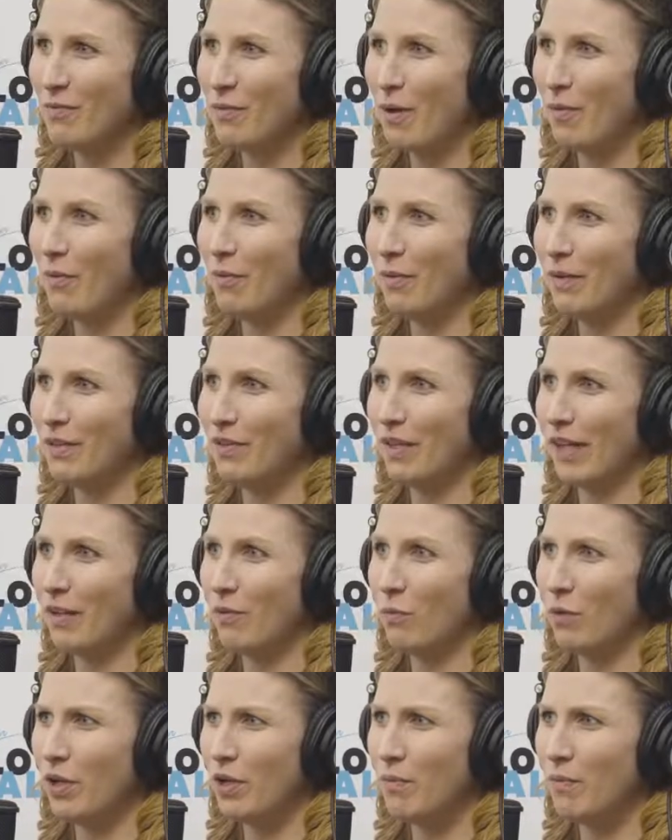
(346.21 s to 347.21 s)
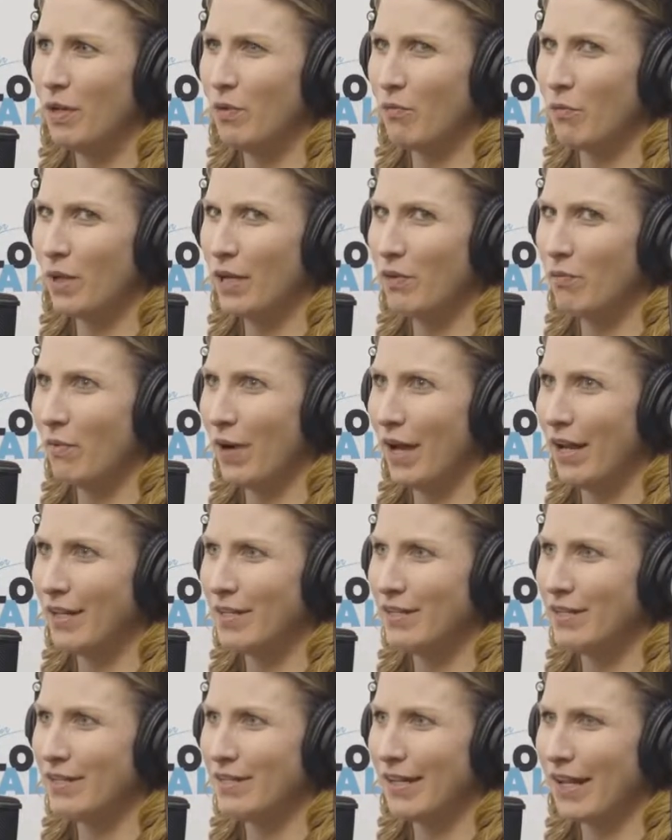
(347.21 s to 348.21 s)
were probably like, what do you mean read, read
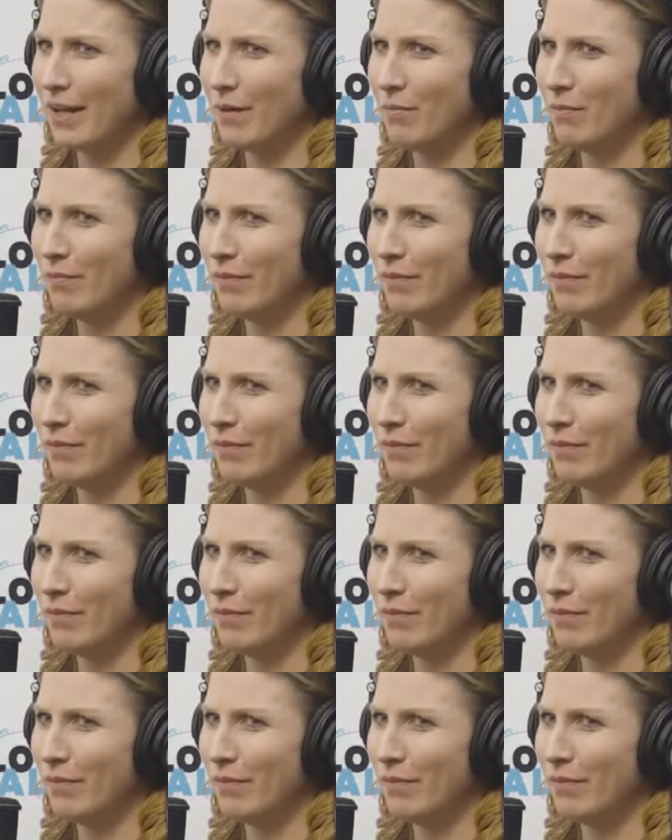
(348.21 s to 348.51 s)
is the same?